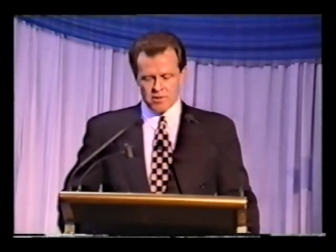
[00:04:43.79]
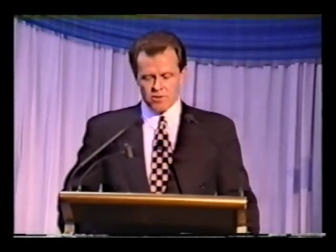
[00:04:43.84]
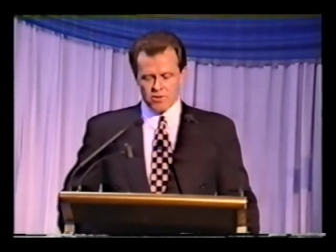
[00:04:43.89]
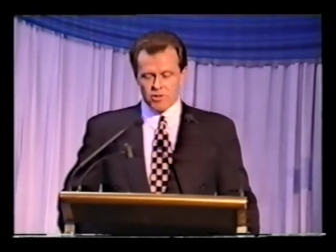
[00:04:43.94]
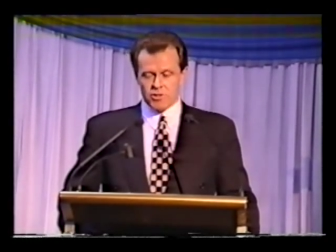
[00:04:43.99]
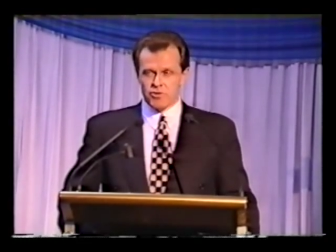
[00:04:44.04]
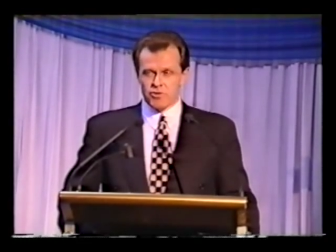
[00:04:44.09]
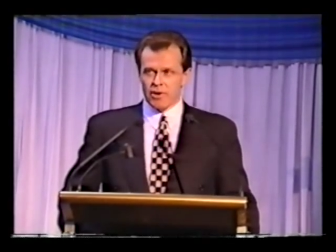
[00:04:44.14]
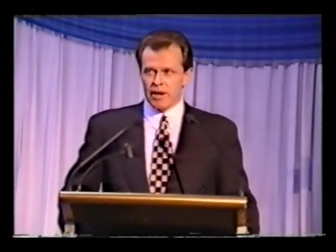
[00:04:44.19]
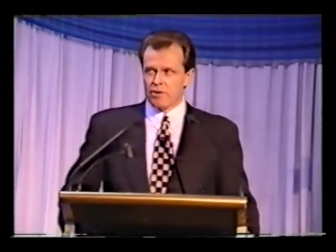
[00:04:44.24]

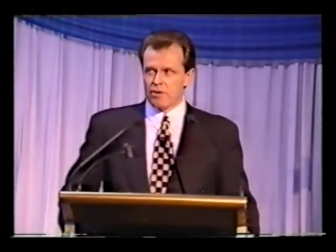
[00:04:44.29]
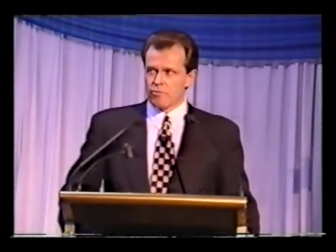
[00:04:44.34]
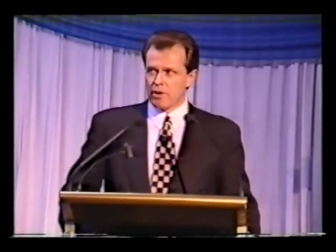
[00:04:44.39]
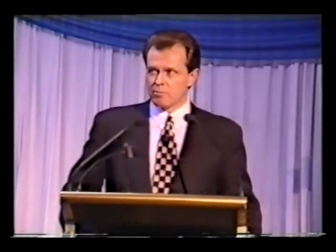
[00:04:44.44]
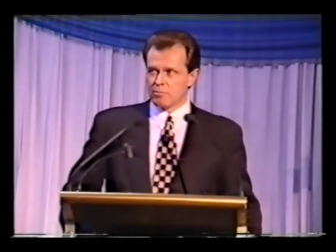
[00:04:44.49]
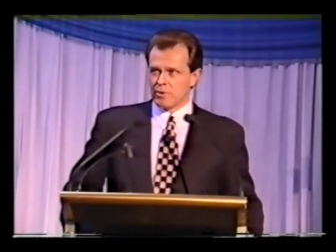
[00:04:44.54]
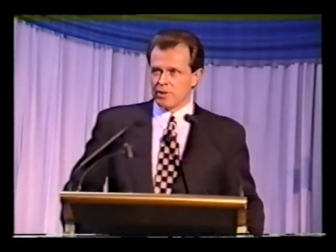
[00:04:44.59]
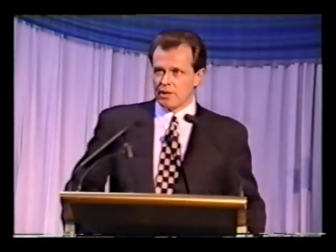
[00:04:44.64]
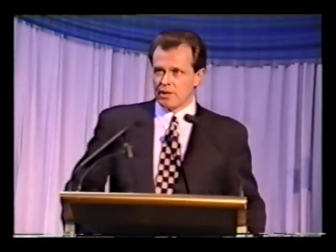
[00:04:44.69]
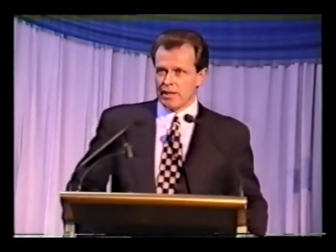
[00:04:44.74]
The Australian
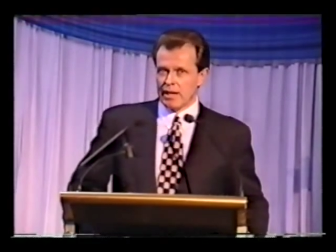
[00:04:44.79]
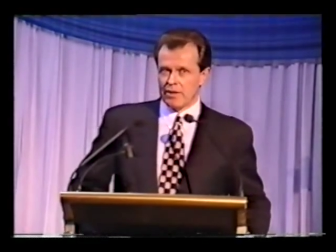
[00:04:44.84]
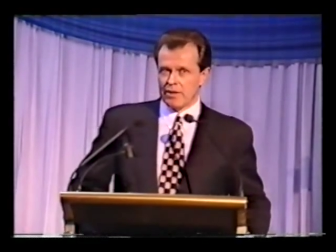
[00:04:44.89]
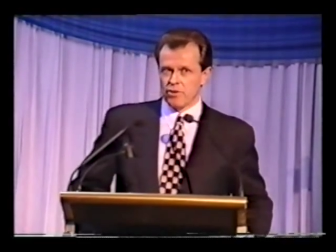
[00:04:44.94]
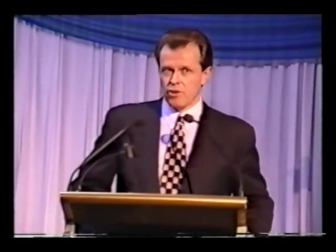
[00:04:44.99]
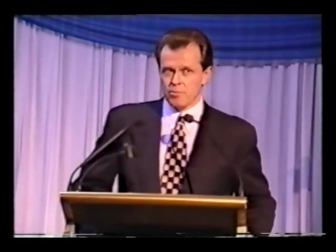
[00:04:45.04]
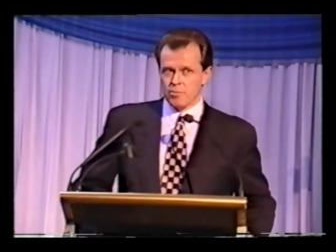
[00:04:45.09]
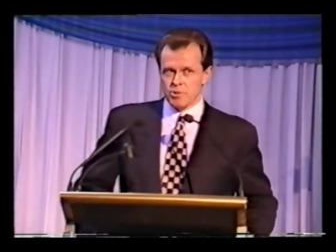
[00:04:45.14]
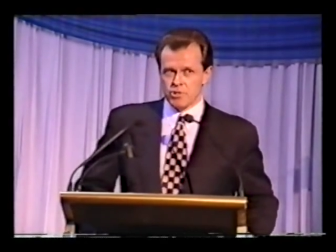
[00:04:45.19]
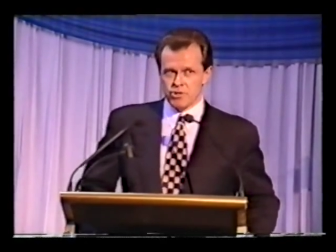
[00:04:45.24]
Rugby League had
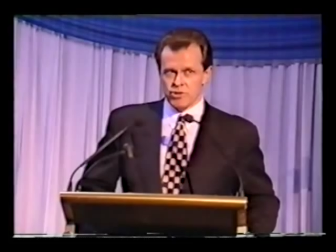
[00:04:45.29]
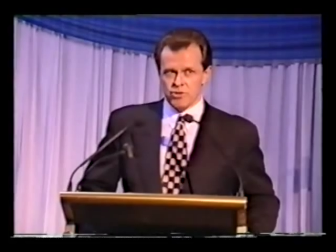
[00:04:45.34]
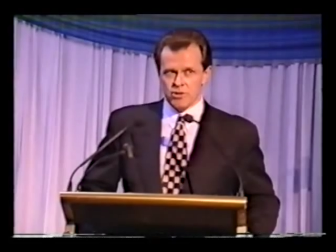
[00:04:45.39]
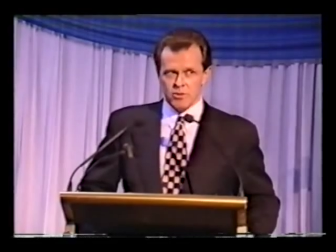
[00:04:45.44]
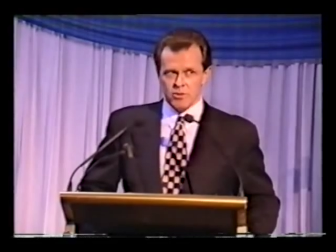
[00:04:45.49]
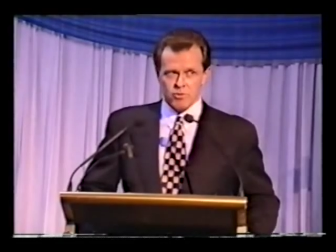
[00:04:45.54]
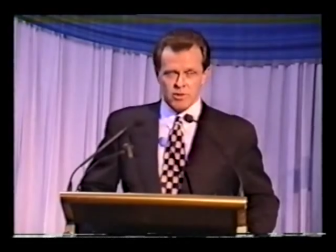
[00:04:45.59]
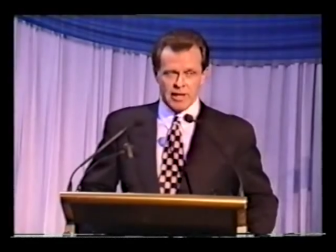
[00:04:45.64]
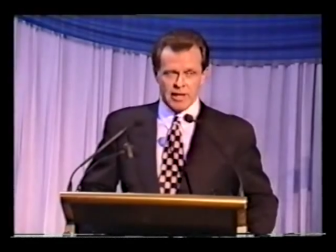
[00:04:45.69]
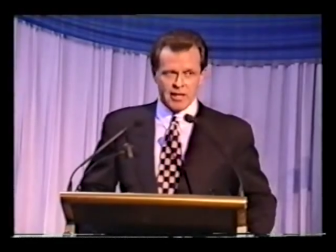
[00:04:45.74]
the
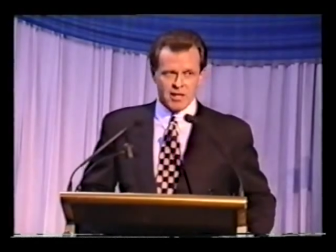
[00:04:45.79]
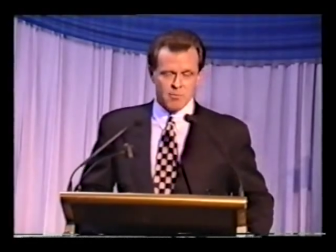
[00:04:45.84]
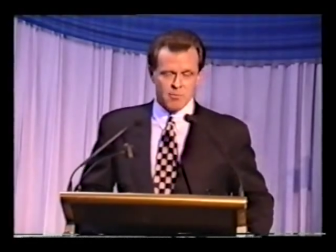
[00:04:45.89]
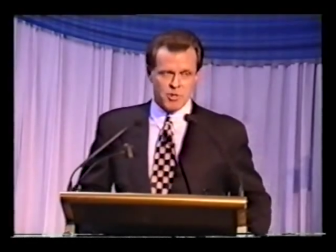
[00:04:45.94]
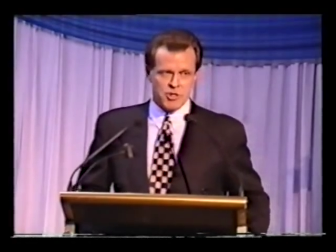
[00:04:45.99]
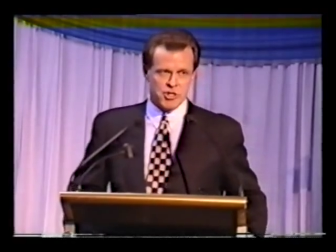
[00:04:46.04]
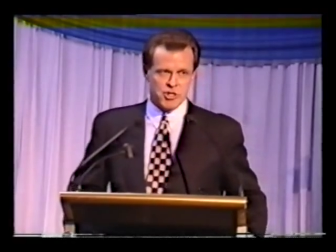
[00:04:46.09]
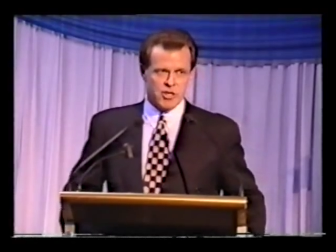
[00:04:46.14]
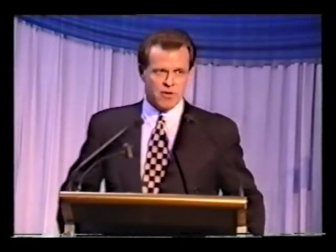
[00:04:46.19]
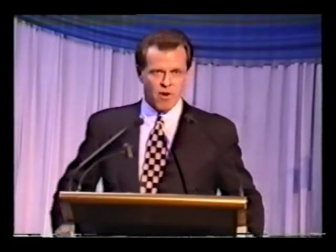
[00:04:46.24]
opportunity when they
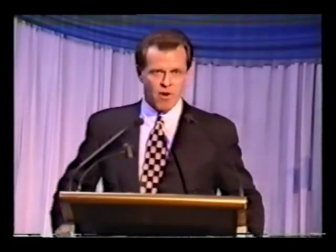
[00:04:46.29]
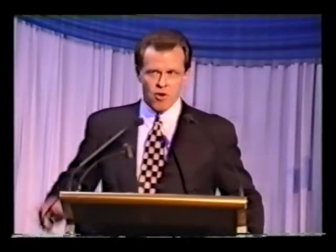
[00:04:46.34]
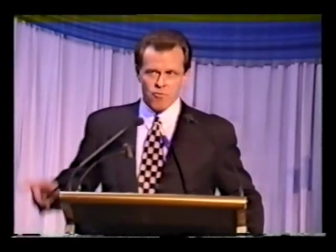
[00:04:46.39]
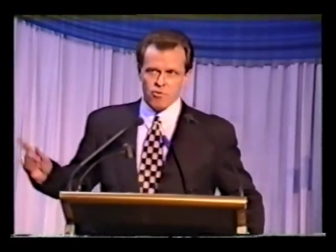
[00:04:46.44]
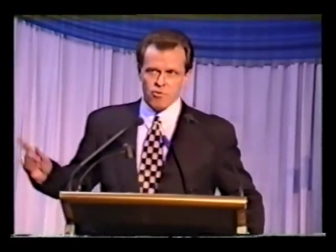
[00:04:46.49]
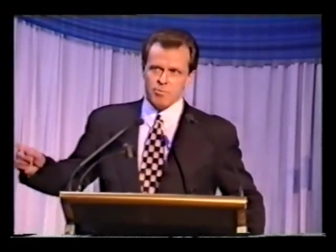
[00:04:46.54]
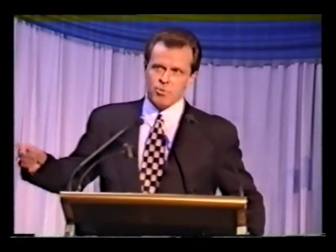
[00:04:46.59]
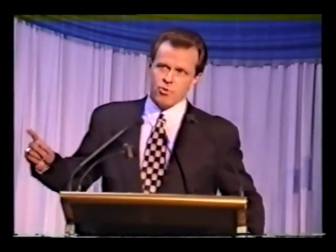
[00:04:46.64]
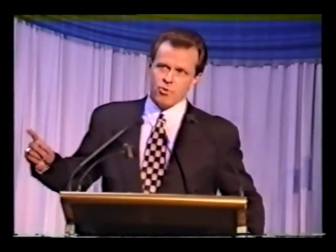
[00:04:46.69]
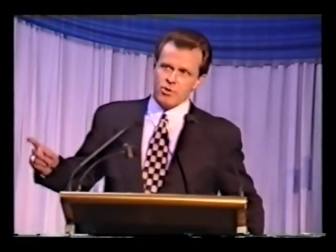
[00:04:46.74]
commissioned their own
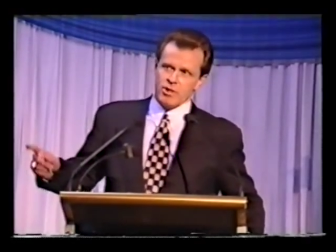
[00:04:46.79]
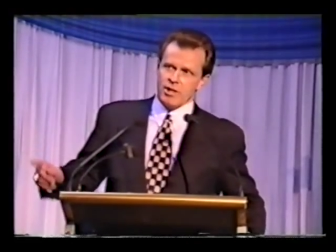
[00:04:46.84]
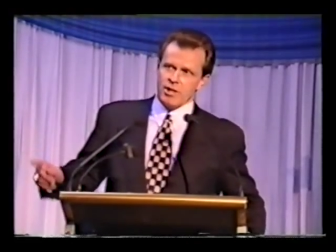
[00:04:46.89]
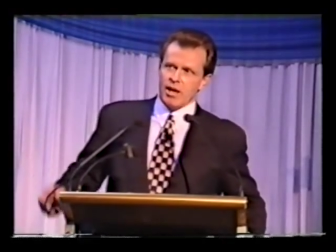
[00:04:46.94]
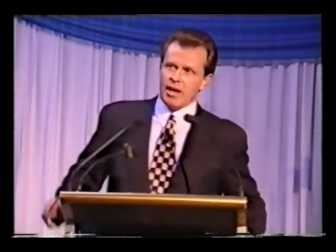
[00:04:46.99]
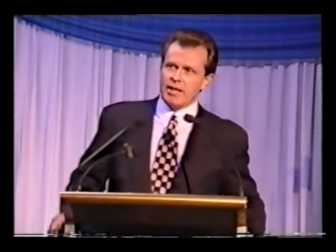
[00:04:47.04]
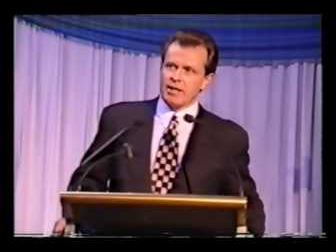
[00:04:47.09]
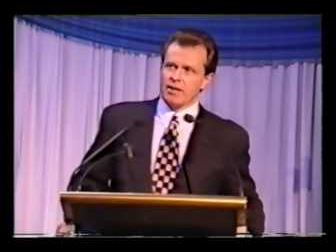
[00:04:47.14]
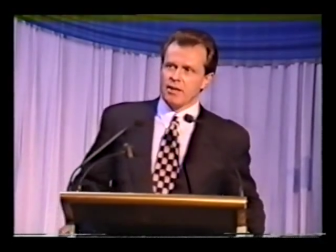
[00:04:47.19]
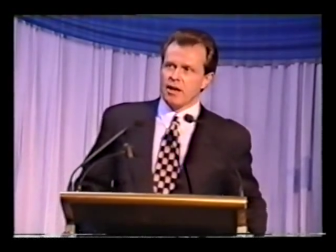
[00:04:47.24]
report in
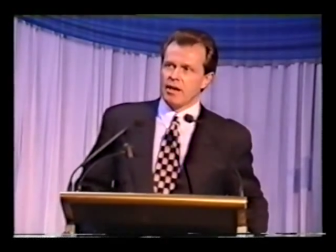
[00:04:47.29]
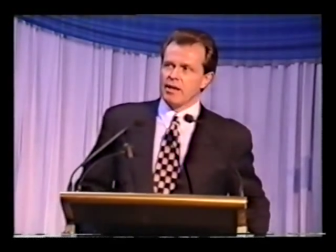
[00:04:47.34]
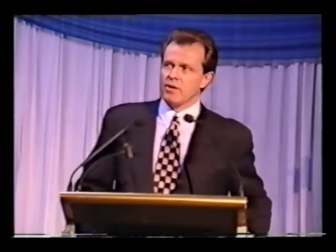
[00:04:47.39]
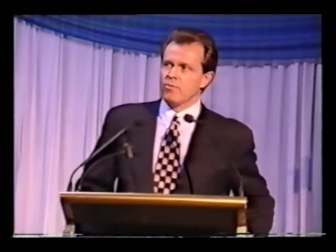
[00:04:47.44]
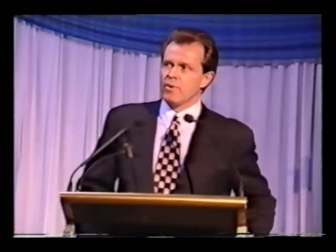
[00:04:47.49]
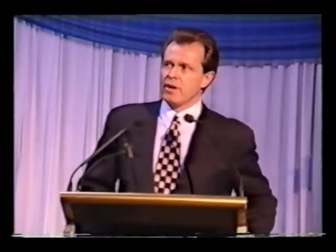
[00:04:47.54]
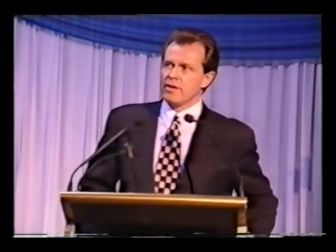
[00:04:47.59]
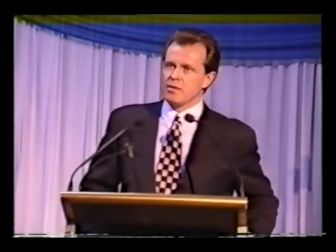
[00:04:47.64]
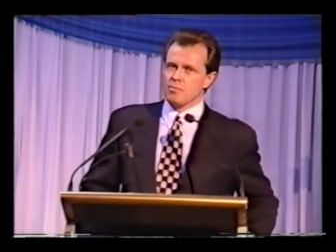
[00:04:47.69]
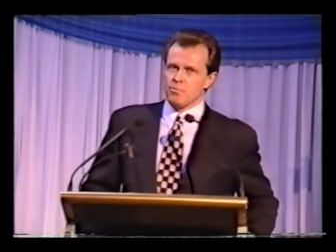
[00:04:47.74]

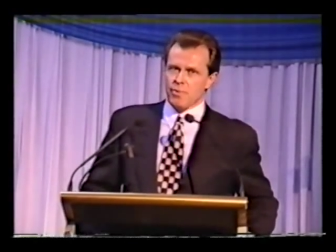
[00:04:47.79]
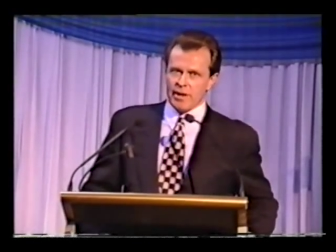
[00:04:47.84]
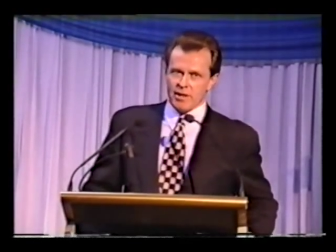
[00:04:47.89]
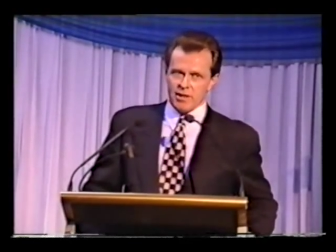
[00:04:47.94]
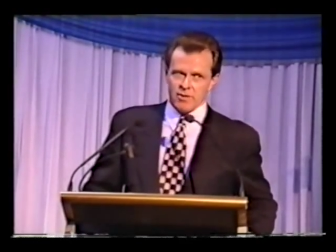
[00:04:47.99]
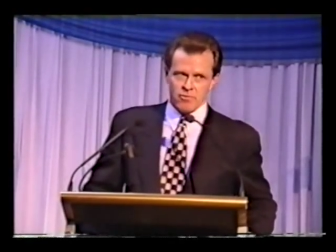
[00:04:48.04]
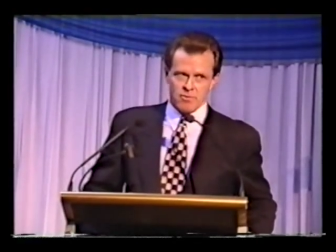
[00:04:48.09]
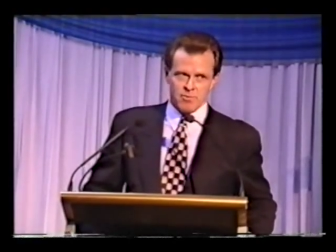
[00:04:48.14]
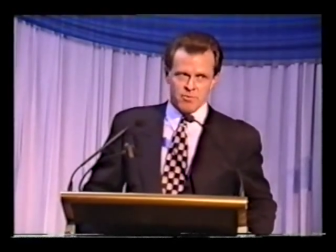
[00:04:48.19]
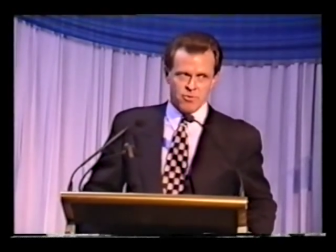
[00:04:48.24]
1991, the
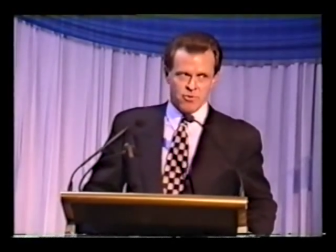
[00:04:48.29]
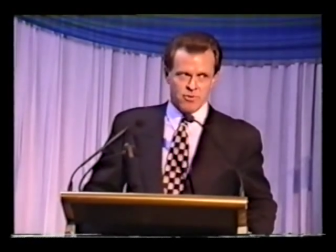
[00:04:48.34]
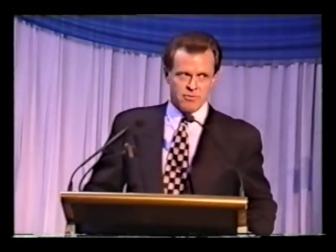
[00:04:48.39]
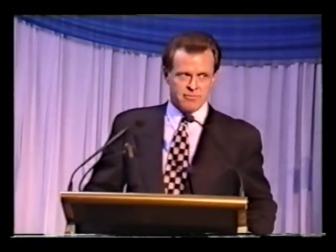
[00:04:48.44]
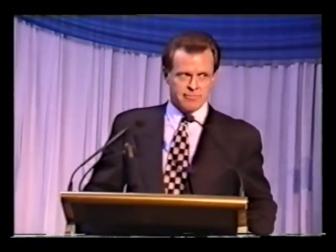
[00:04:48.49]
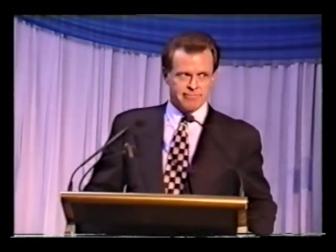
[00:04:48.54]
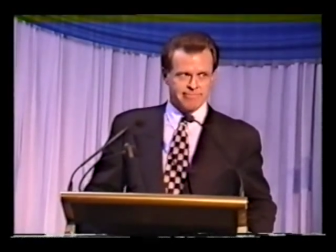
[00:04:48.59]
Bradley Report.